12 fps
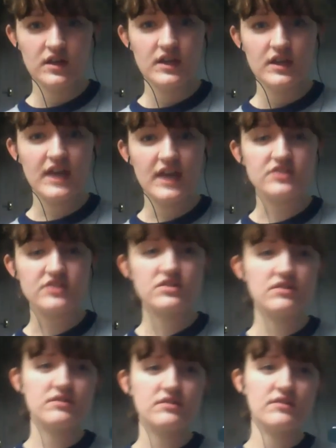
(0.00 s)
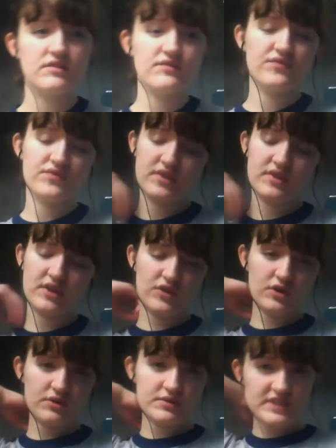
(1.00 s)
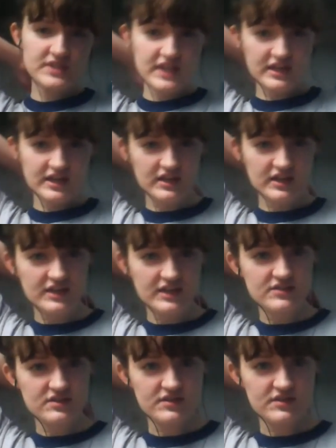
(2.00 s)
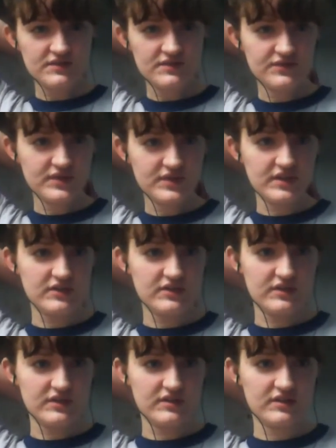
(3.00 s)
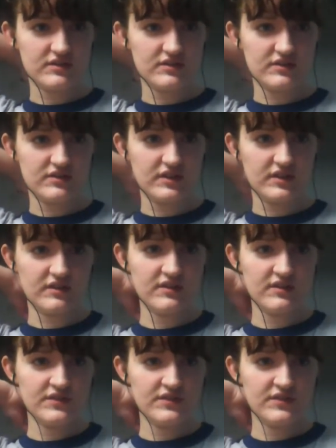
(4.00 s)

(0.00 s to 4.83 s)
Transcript: Yeah, so if you go into Analyze, do this again.